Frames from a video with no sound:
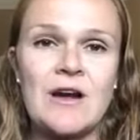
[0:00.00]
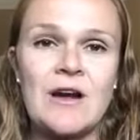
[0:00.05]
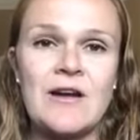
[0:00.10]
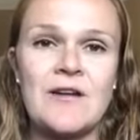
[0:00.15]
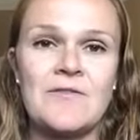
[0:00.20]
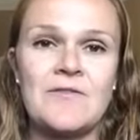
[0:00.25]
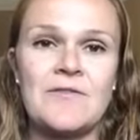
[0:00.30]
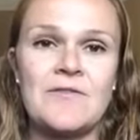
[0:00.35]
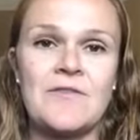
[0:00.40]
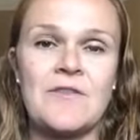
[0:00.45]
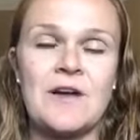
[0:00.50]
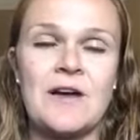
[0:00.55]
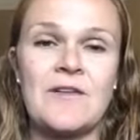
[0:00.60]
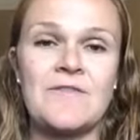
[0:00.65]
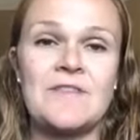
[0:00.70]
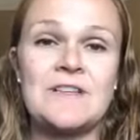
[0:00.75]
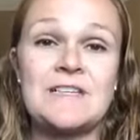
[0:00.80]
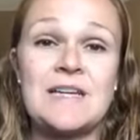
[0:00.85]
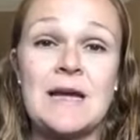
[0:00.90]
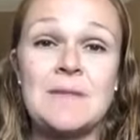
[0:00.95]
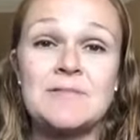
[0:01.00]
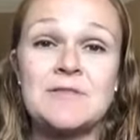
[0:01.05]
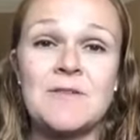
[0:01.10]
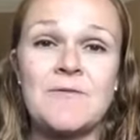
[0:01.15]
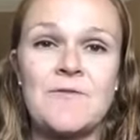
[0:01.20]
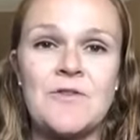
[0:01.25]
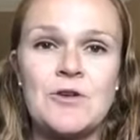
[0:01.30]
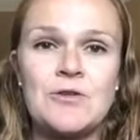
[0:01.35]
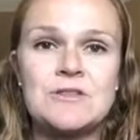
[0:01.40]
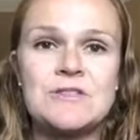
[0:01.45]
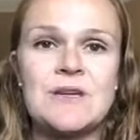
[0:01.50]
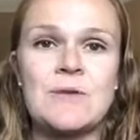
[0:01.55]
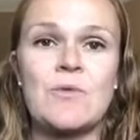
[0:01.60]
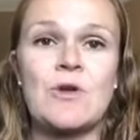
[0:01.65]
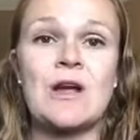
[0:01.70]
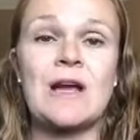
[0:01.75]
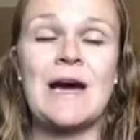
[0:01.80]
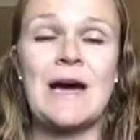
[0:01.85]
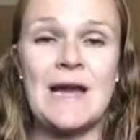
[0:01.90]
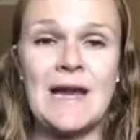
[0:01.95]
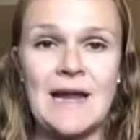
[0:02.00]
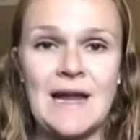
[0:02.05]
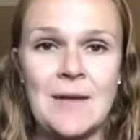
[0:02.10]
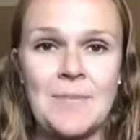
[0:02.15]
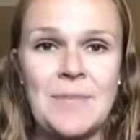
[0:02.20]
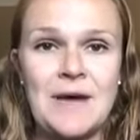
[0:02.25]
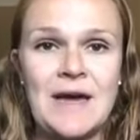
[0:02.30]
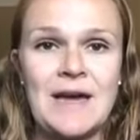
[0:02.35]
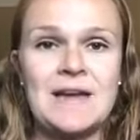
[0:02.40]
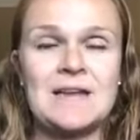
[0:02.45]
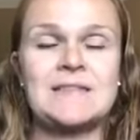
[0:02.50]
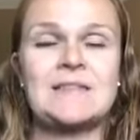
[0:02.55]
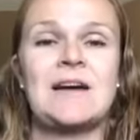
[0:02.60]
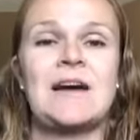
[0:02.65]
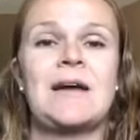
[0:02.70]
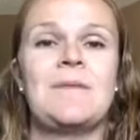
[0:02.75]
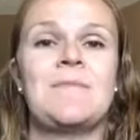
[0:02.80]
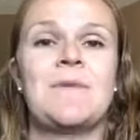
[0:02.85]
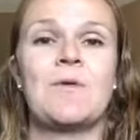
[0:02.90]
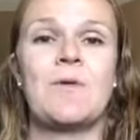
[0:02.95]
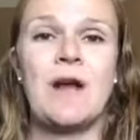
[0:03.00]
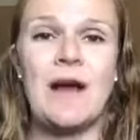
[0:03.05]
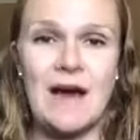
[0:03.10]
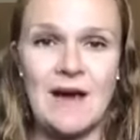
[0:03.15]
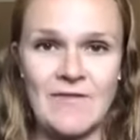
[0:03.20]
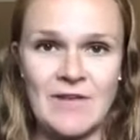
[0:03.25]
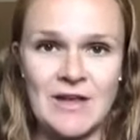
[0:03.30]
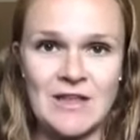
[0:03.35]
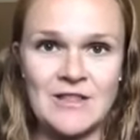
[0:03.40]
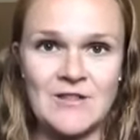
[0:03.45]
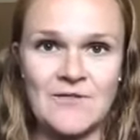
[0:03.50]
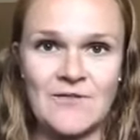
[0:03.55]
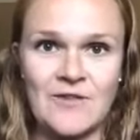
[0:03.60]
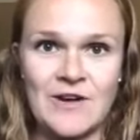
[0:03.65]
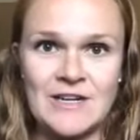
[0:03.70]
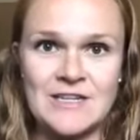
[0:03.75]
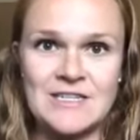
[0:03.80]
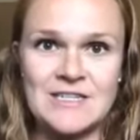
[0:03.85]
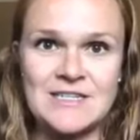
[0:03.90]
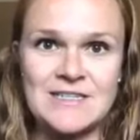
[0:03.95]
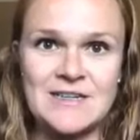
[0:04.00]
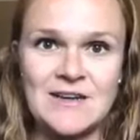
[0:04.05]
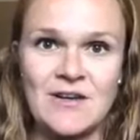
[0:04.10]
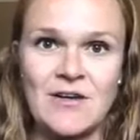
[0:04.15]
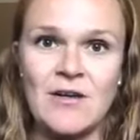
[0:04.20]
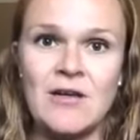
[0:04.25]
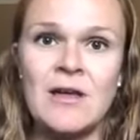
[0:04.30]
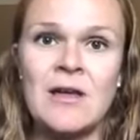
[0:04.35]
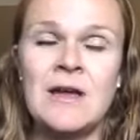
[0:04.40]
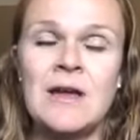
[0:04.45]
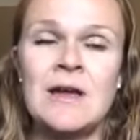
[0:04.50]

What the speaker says: of the types of foods that we're cutting up ahead of time, that we're having in the fridge still,